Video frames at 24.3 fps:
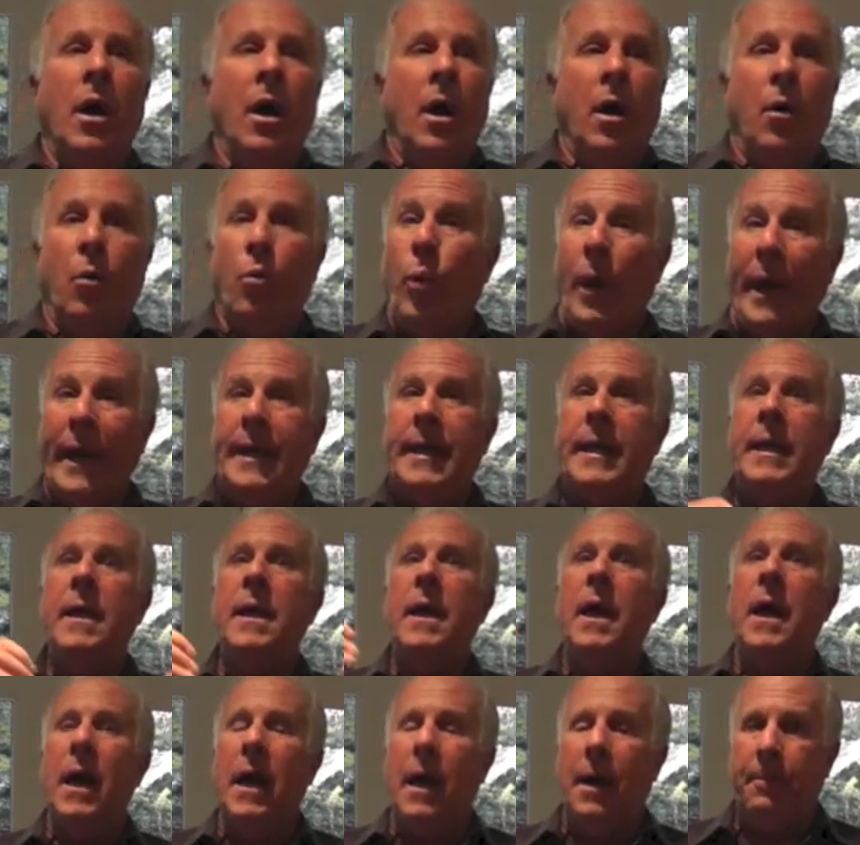
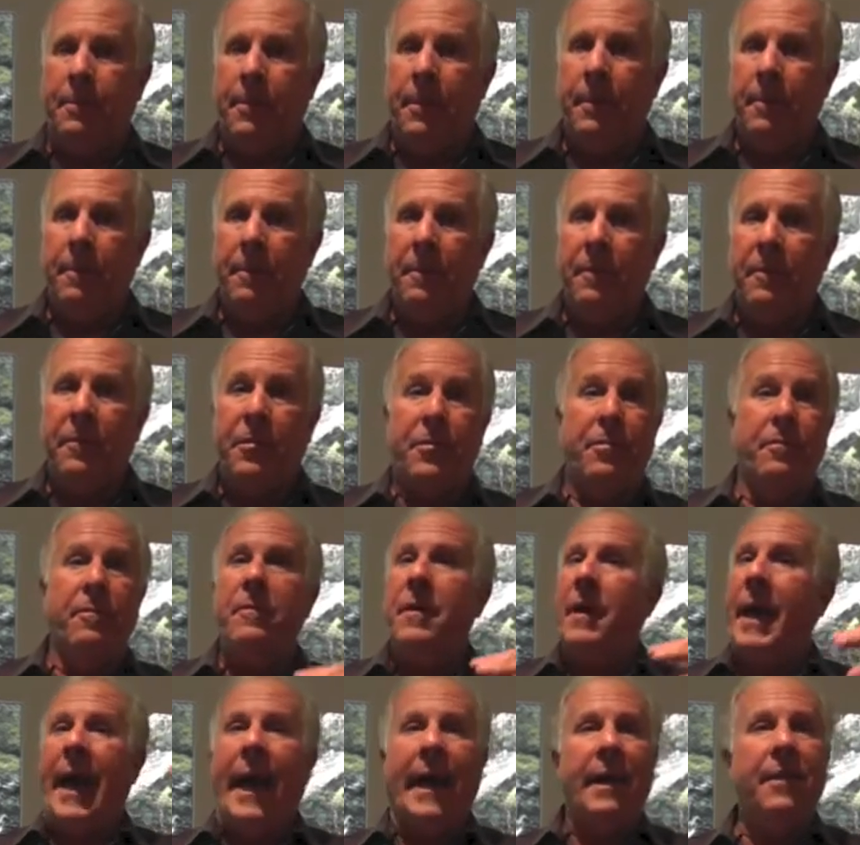waking up
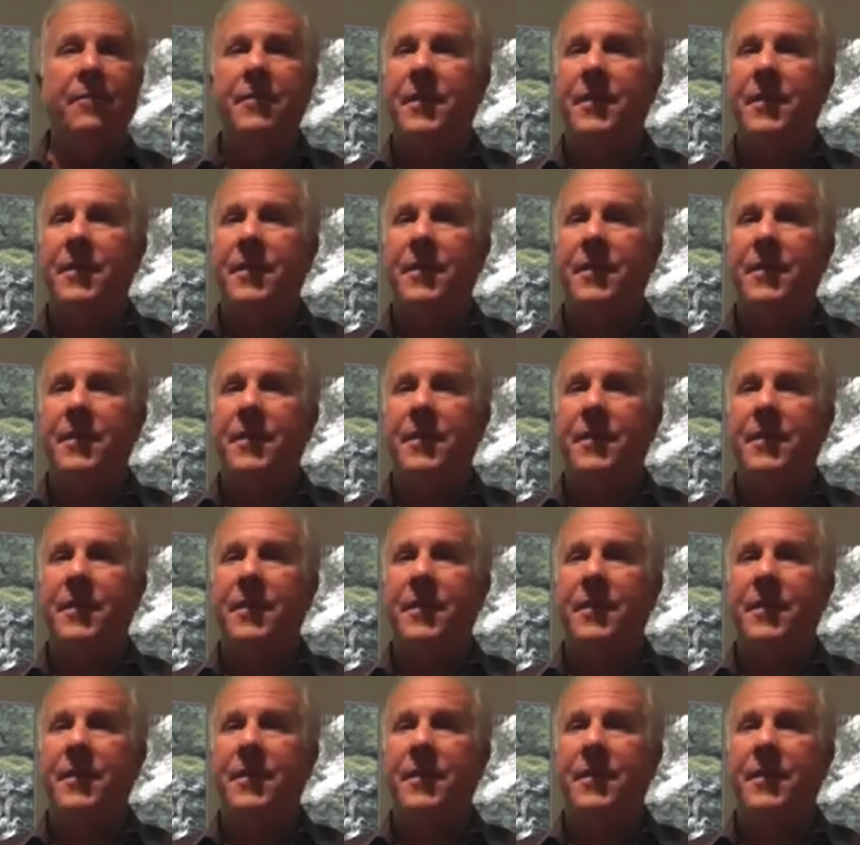out